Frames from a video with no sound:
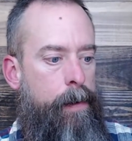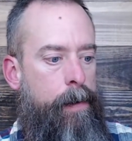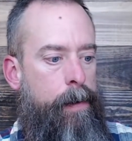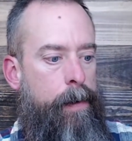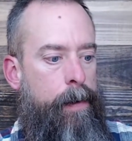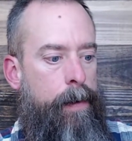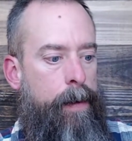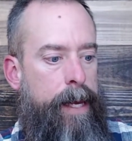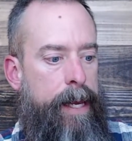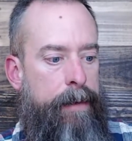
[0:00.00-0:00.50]

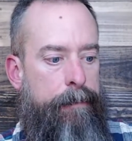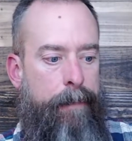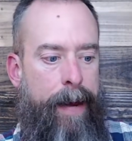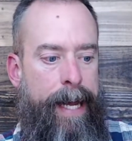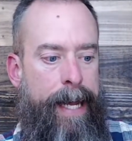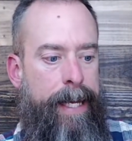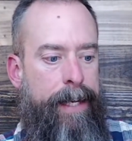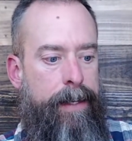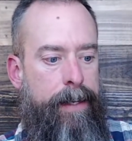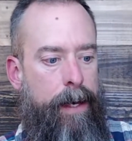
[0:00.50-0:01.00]
If I
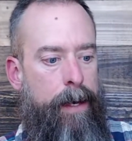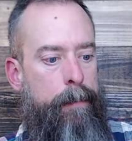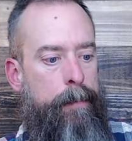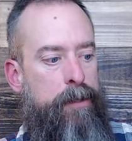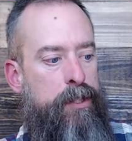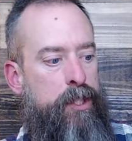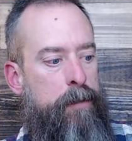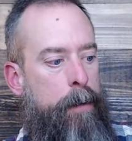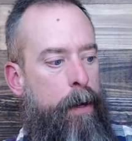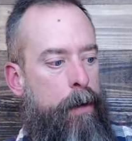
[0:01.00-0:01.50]
had come and
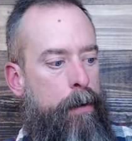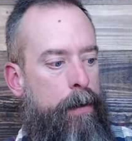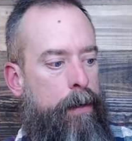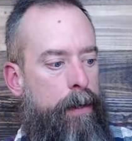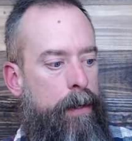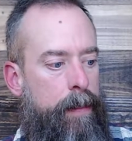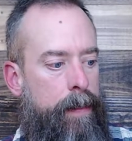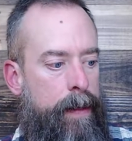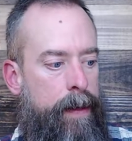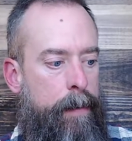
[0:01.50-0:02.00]
spoken to
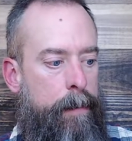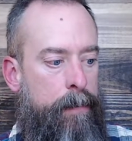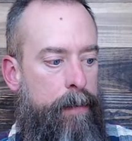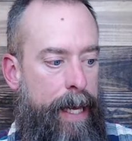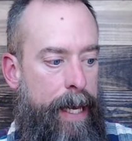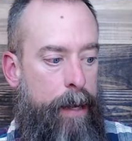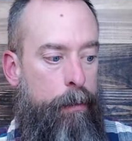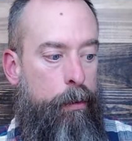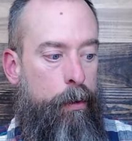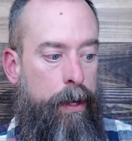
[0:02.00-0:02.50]
them, they
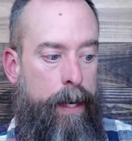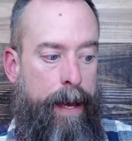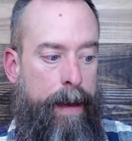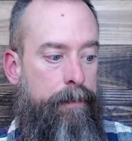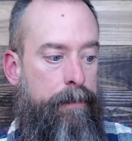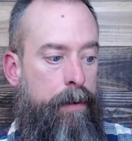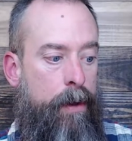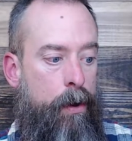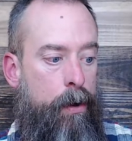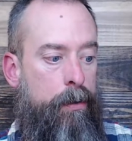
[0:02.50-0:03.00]
would have
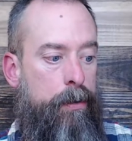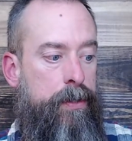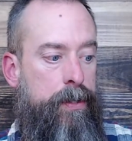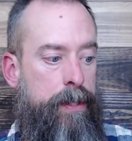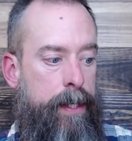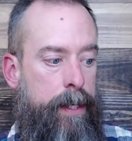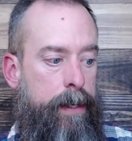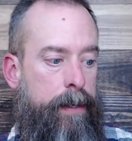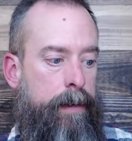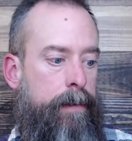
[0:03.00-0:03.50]
no
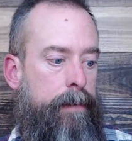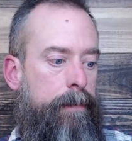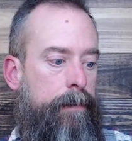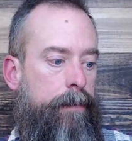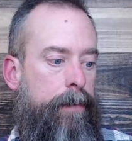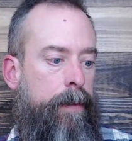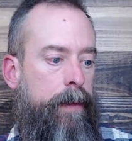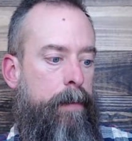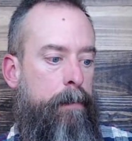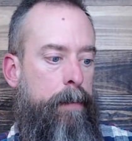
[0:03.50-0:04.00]
sin.
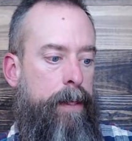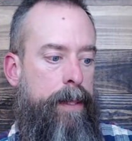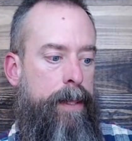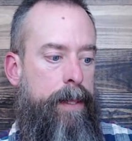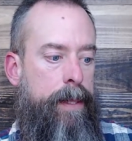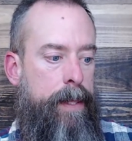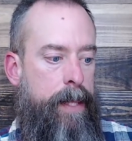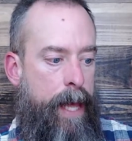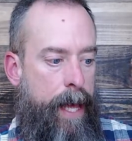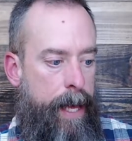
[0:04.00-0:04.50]
But
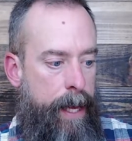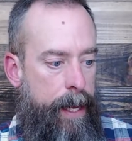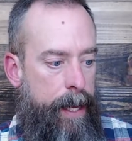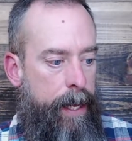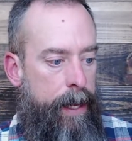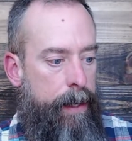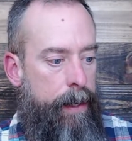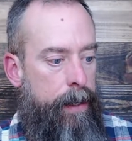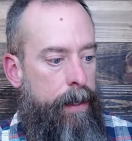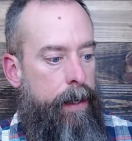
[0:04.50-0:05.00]
they
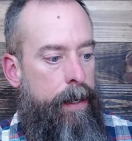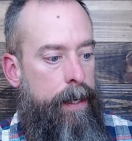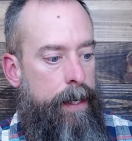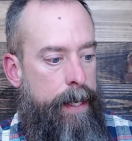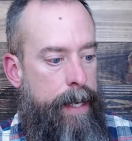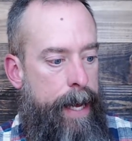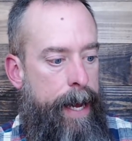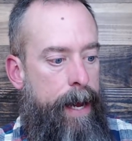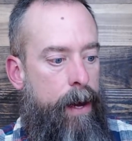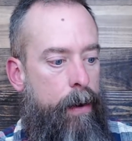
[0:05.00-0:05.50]

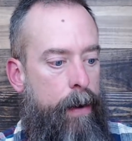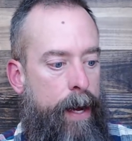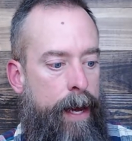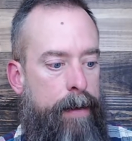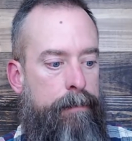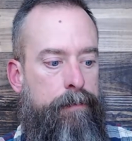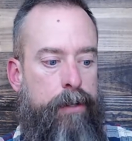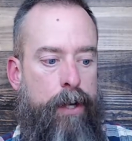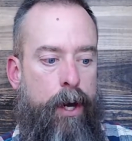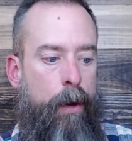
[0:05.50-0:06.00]
now have
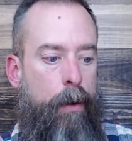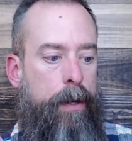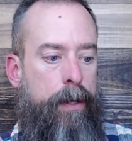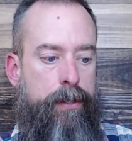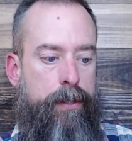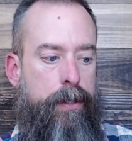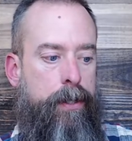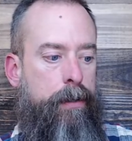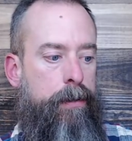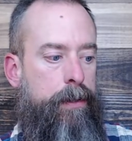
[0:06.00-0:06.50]
no
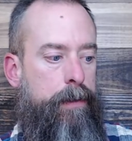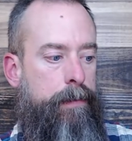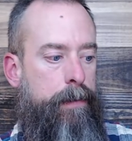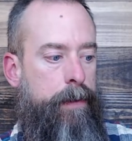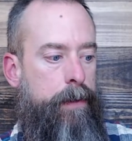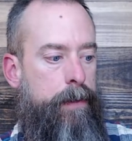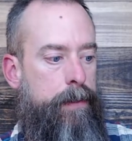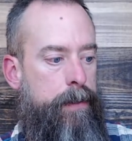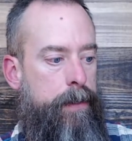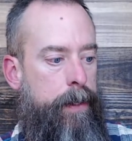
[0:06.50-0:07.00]
excuse for
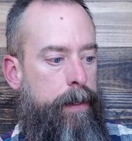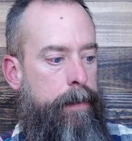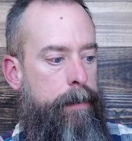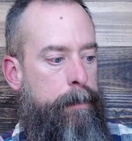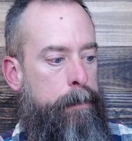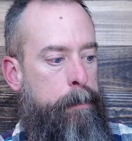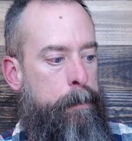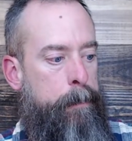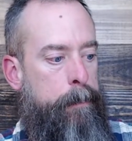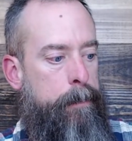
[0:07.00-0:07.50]
their sin.
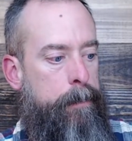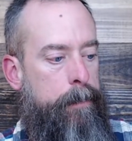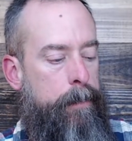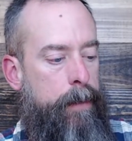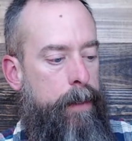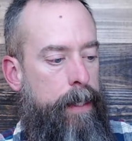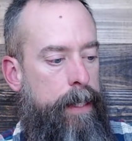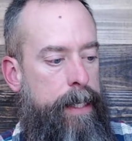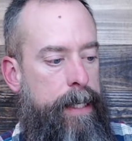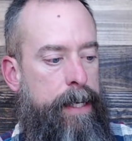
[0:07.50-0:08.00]

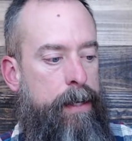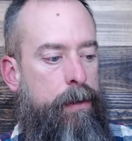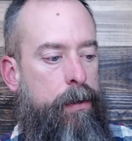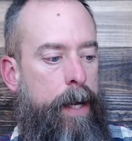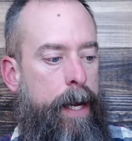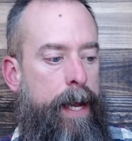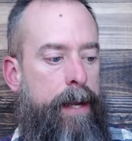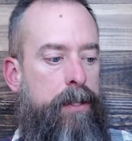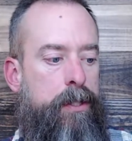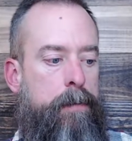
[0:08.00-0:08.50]
He who
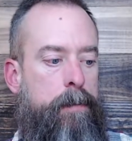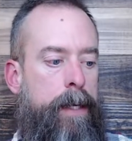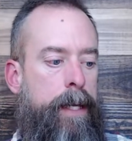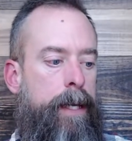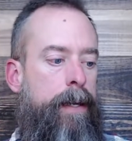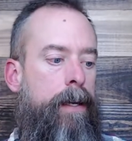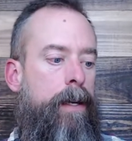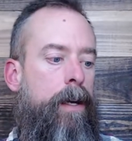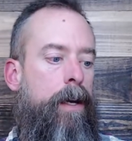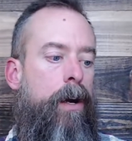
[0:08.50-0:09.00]
hates me
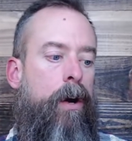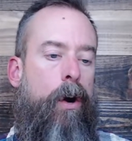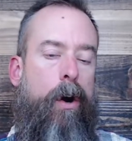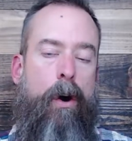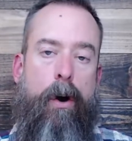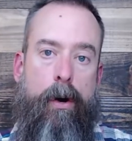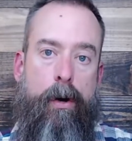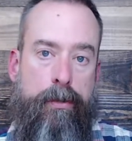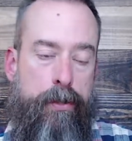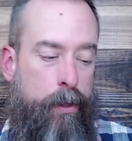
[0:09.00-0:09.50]

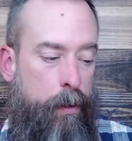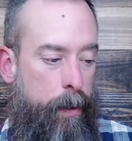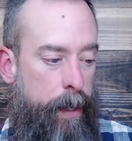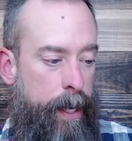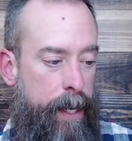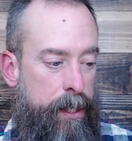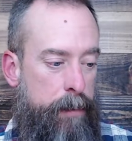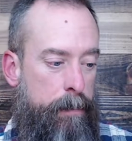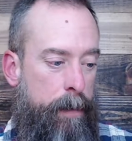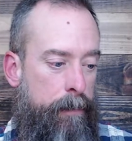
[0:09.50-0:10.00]
also
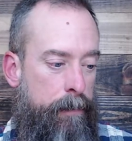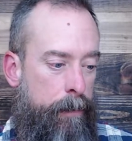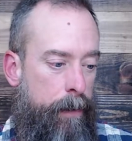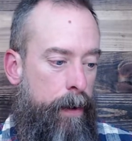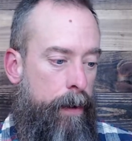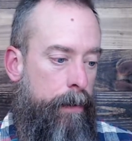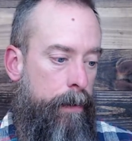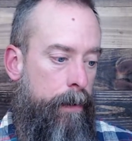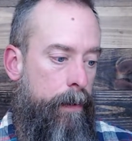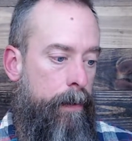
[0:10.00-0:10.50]
hates my
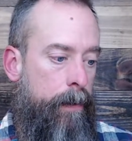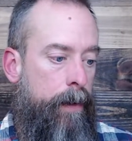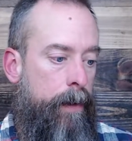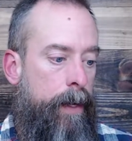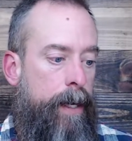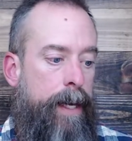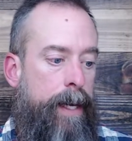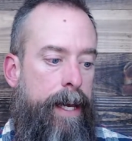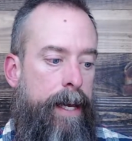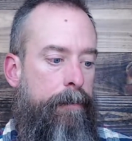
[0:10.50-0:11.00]
Father.
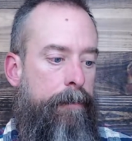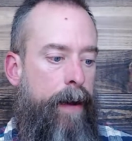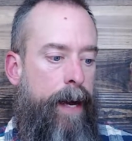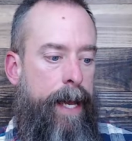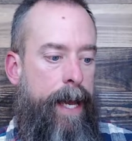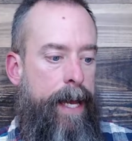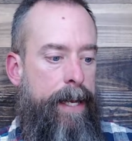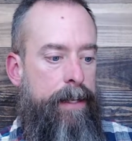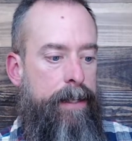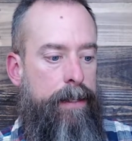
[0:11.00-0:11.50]
If I
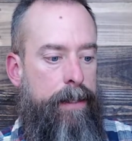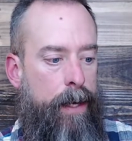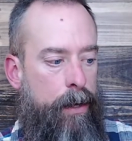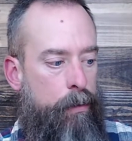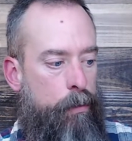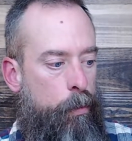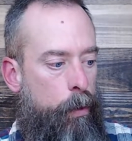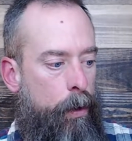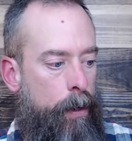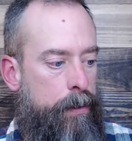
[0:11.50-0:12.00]
hadn't done
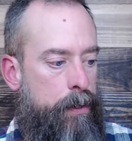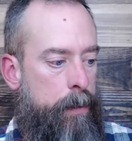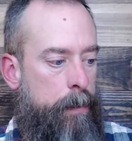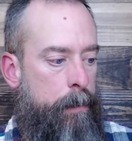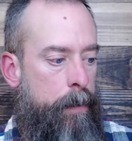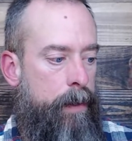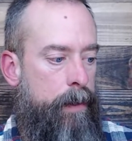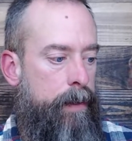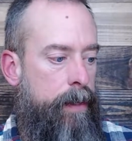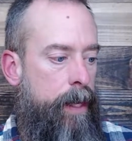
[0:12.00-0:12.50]
works
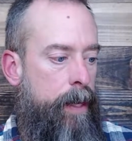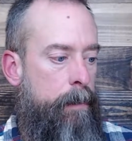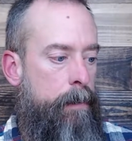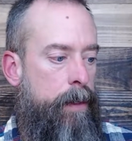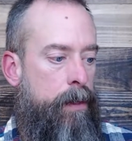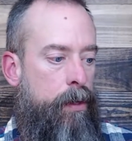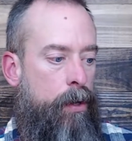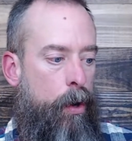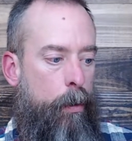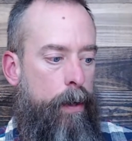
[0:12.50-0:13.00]
among them that
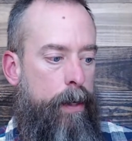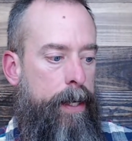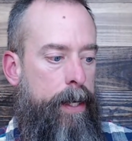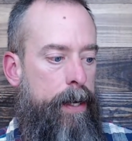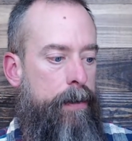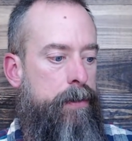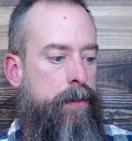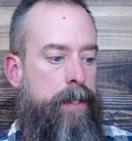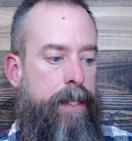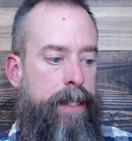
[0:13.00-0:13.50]
no one
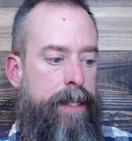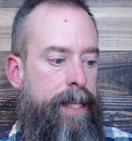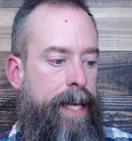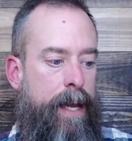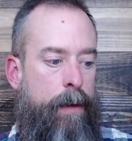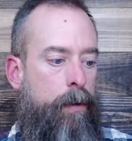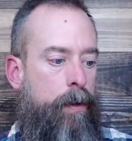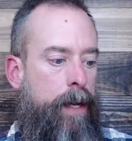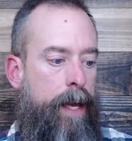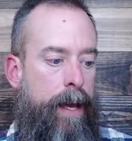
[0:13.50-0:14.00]
else did, they
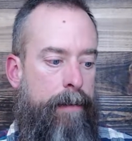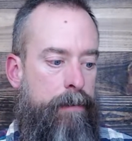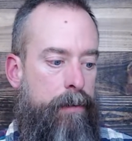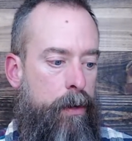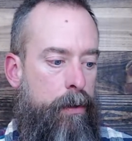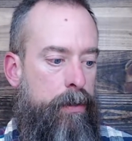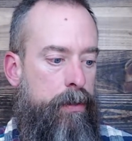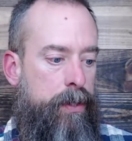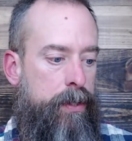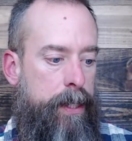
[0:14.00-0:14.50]
would have no
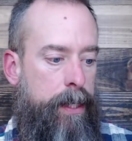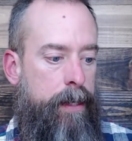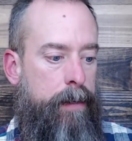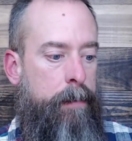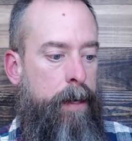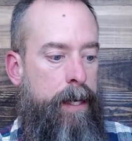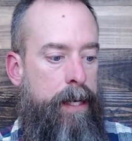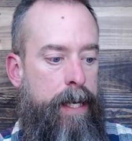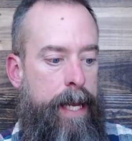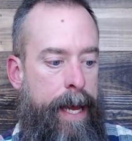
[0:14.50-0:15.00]
sin.
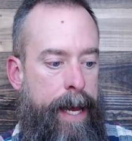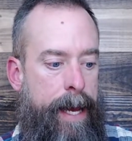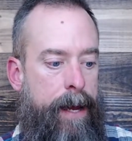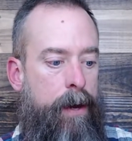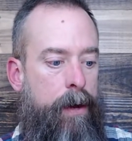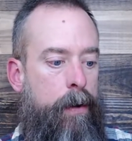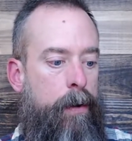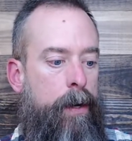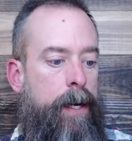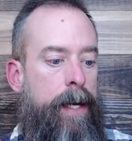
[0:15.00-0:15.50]
But
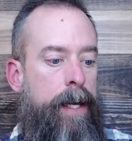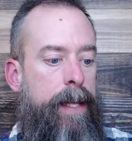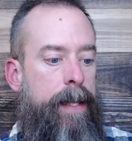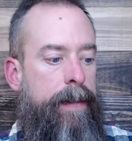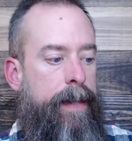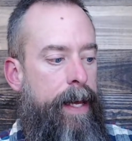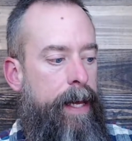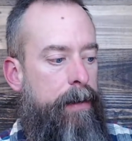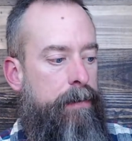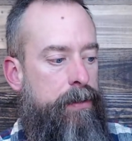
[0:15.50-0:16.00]
now
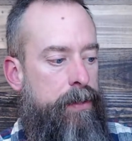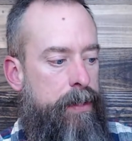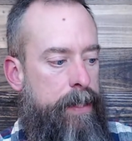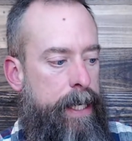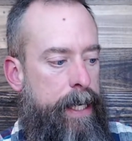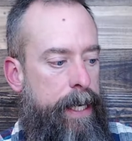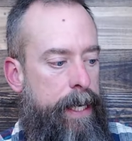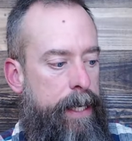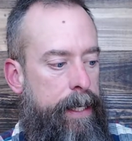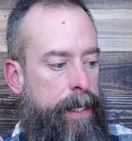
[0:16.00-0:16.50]
they have
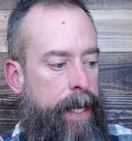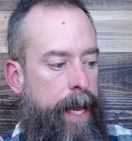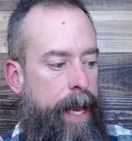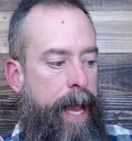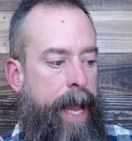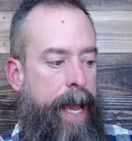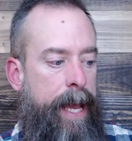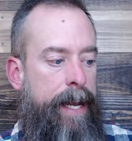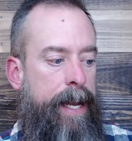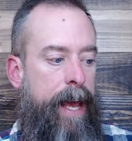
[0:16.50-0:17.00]
seen
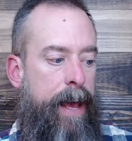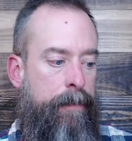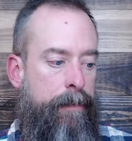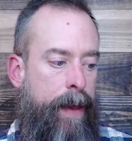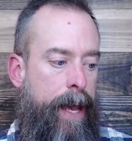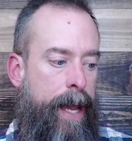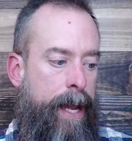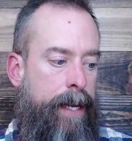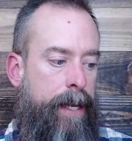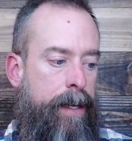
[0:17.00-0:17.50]
and have
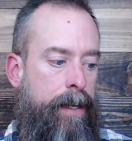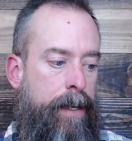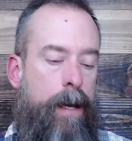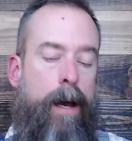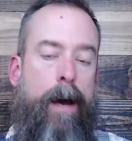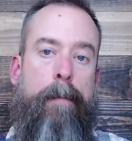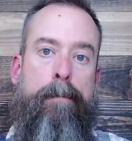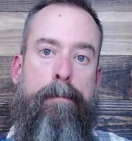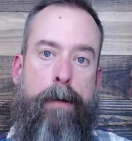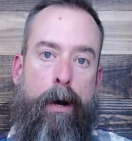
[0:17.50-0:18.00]
hated
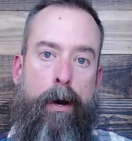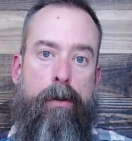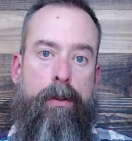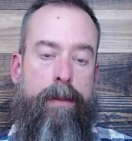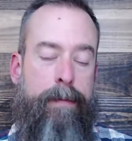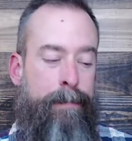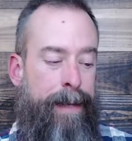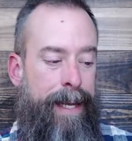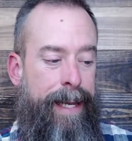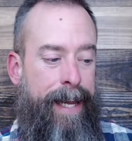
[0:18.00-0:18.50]
both
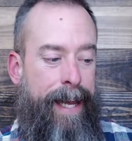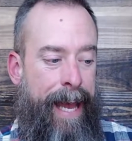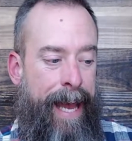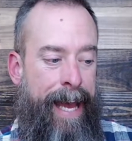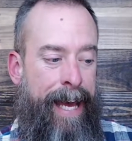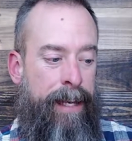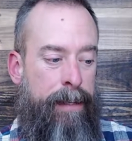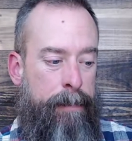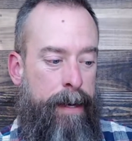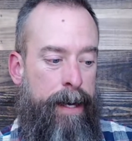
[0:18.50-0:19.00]
me
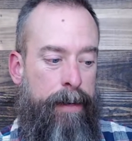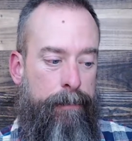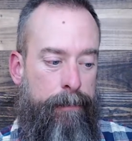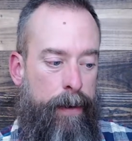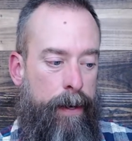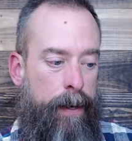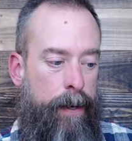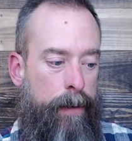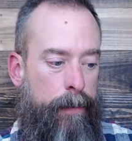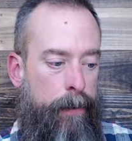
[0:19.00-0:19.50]
and my
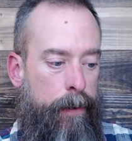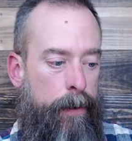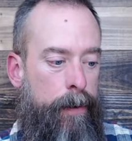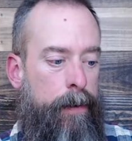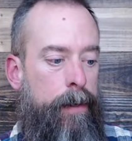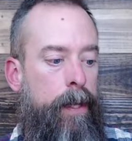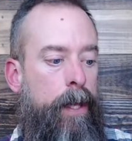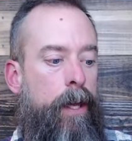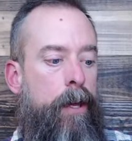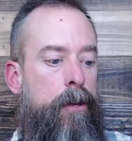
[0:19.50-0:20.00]
Father,
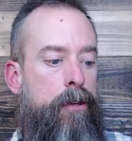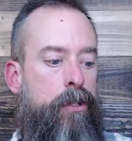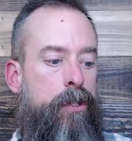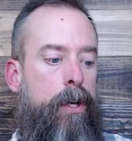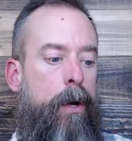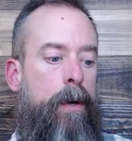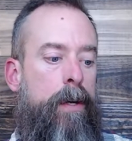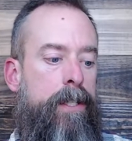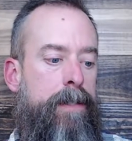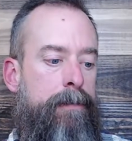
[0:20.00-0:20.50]
so
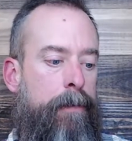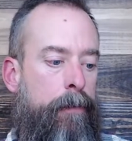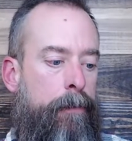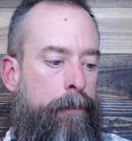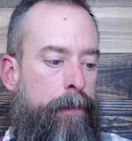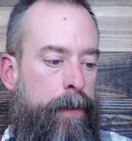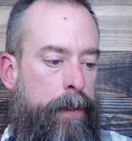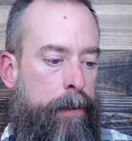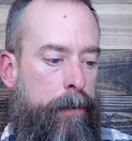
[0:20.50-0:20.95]
is fulfilled the